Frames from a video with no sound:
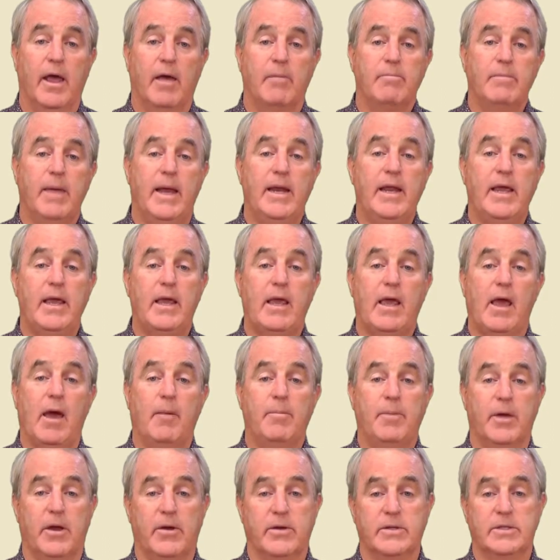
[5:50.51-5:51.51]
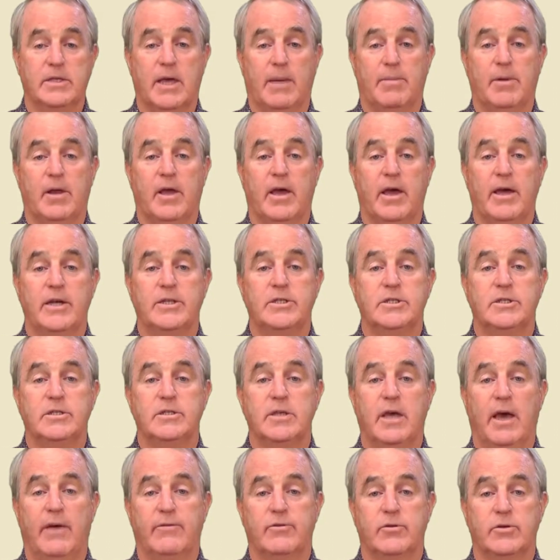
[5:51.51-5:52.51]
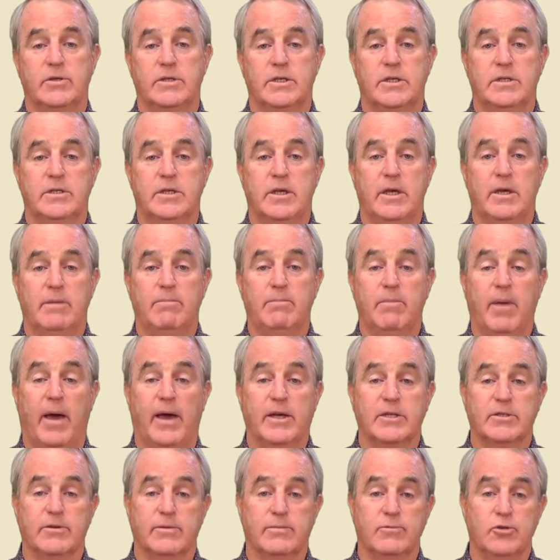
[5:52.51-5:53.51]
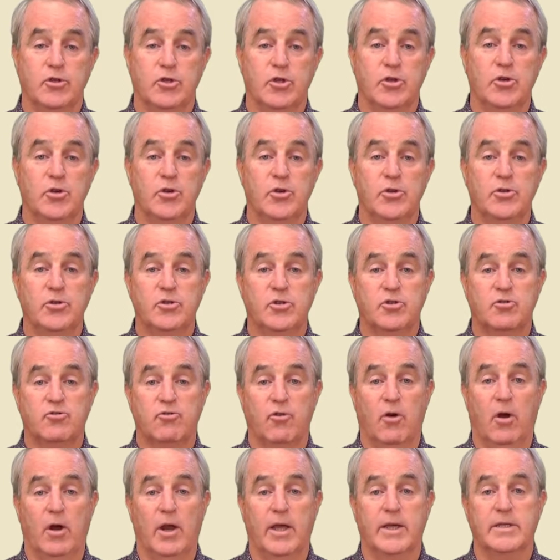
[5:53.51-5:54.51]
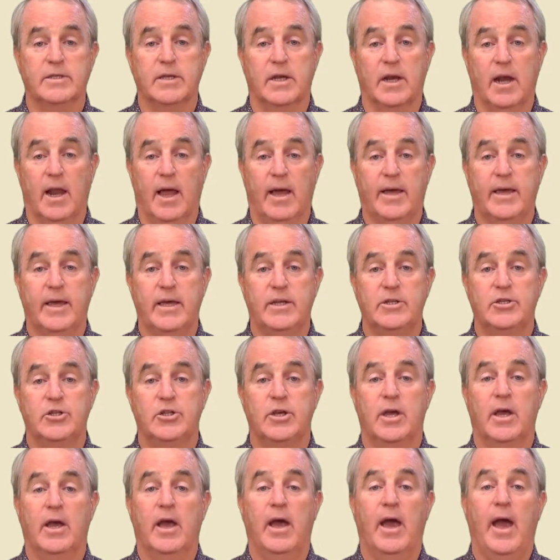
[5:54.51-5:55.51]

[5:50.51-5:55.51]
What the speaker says: Many appearance applications have to resist impacts from shoes, trolleys and luggage,